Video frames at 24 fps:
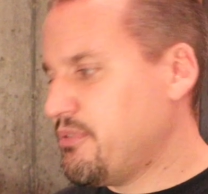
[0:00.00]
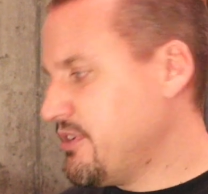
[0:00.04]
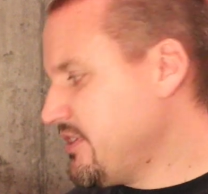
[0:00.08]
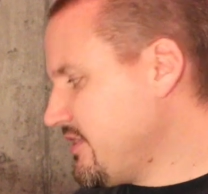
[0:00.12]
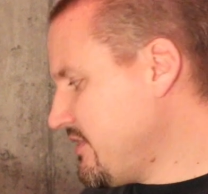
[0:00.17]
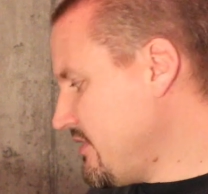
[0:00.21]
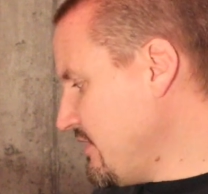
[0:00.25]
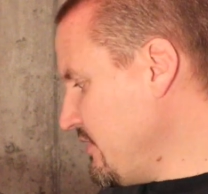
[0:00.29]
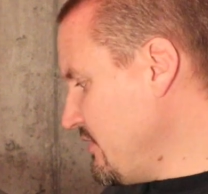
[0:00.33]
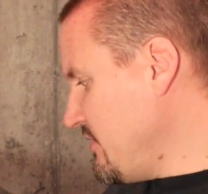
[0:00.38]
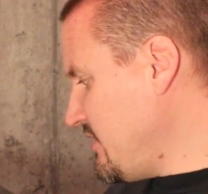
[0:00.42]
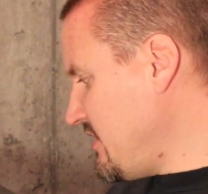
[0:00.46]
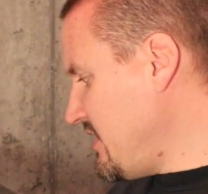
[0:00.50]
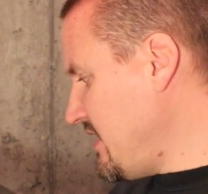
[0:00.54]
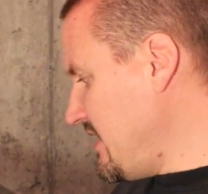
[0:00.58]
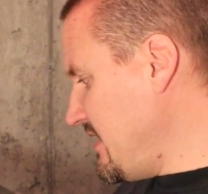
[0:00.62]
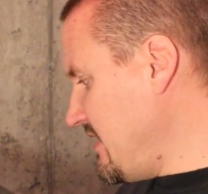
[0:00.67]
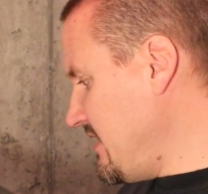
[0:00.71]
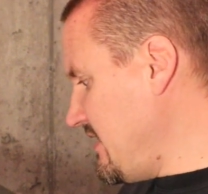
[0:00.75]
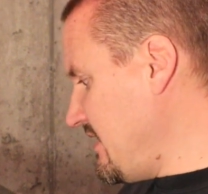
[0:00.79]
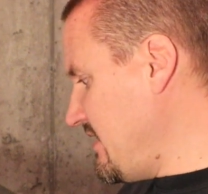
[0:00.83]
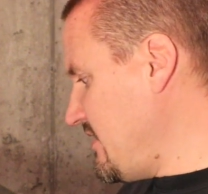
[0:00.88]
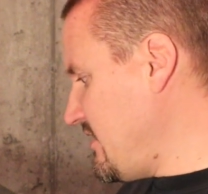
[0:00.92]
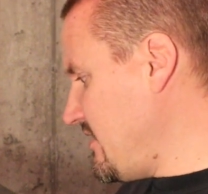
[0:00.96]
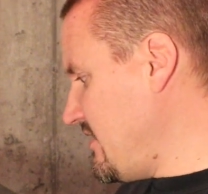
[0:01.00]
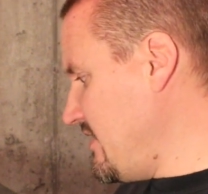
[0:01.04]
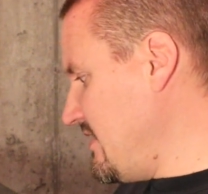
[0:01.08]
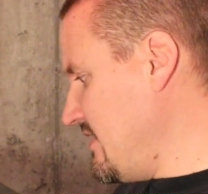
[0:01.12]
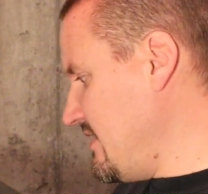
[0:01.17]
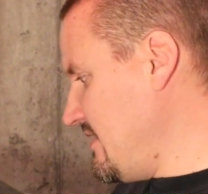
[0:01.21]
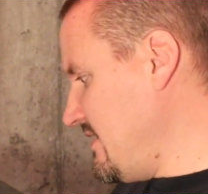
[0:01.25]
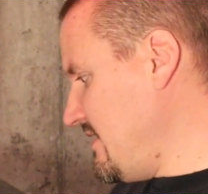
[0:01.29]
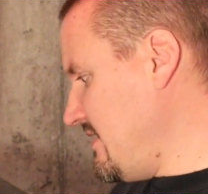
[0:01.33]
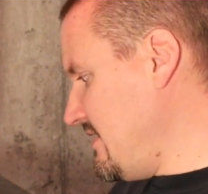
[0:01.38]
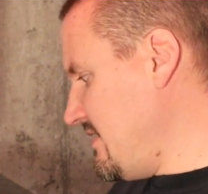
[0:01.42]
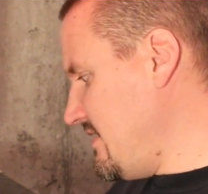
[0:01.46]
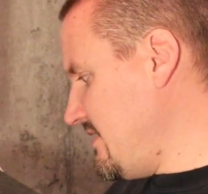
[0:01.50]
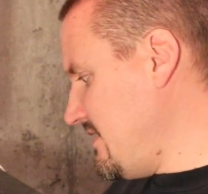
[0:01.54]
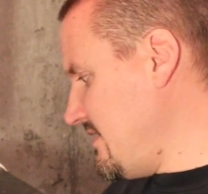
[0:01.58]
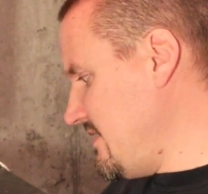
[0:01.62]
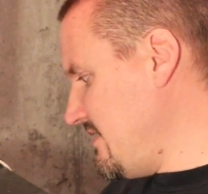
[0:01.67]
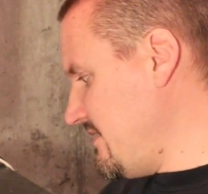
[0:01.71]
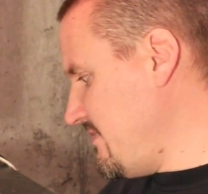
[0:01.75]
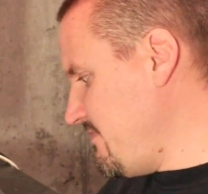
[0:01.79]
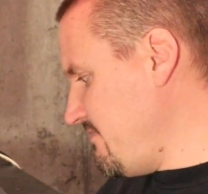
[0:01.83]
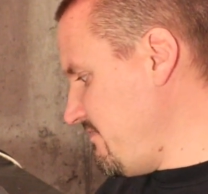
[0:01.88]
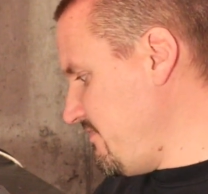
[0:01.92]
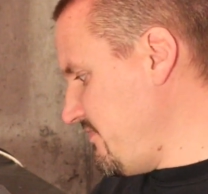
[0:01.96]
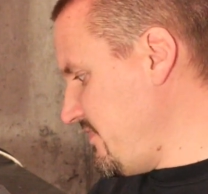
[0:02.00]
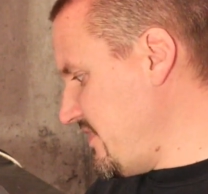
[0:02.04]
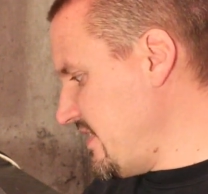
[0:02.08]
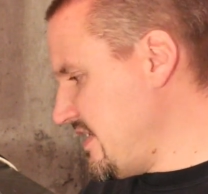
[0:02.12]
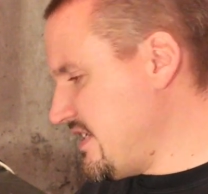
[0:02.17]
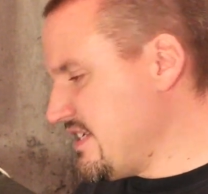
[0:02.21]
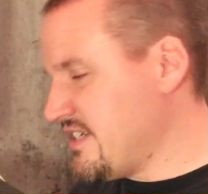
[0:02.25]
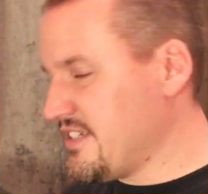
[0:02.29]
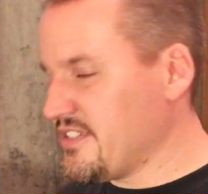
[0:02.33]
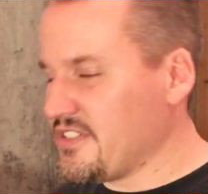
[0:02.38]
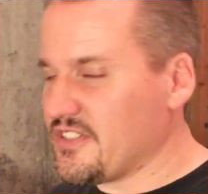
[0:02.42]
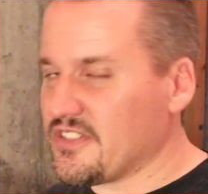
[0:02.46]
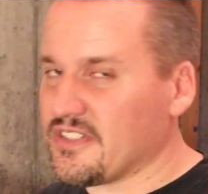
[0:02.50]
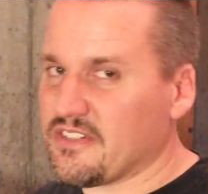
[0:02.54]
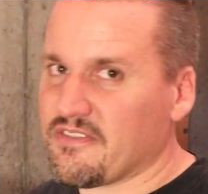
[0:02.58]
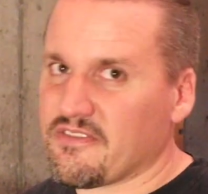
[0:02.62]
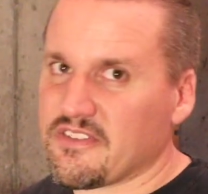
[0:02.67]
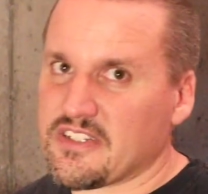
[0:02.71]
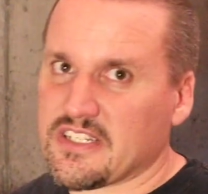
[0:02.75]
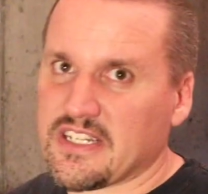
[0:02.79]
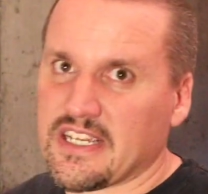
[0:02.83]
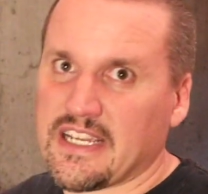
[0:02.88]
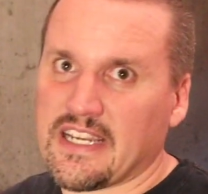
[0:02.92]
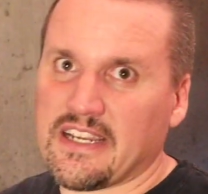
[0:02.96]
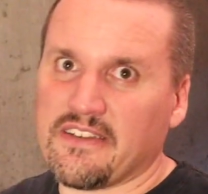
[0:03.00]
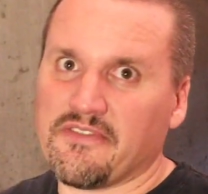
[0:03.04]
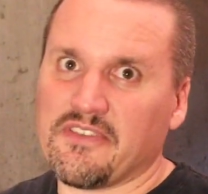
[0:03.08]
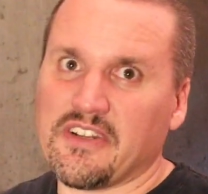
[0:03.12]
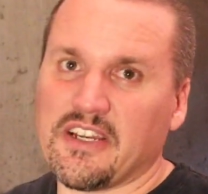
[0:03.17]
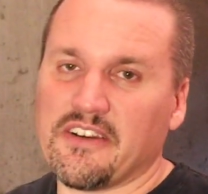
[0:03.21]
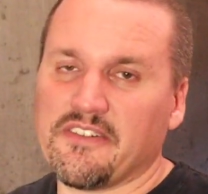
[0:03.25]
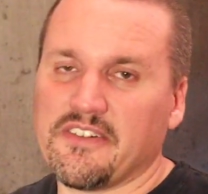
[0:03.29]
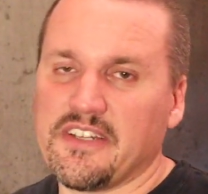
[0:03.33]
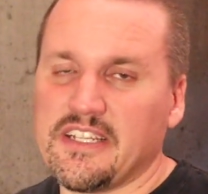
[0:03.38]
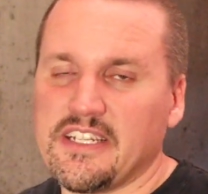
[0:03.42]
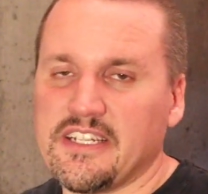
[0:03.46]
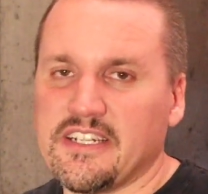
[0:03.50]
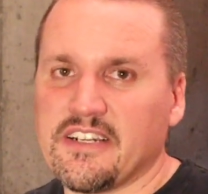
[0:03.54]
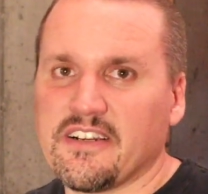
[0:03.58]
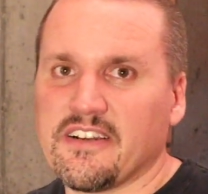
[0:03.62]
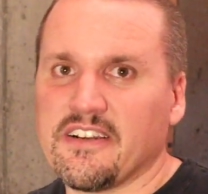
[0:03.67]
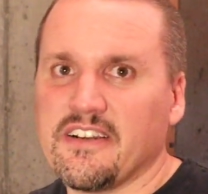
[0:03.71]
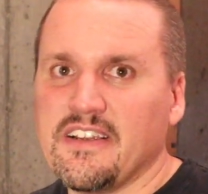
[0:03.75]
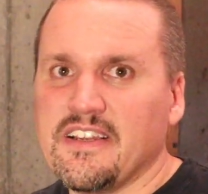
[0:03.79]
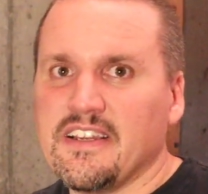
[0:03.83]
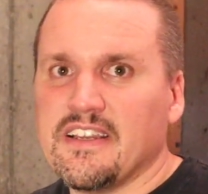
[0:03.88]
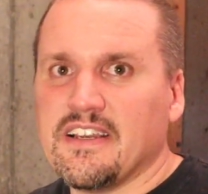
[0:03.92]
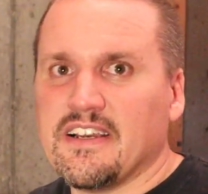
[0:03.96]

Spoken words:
put those into the Dell servers I have down here.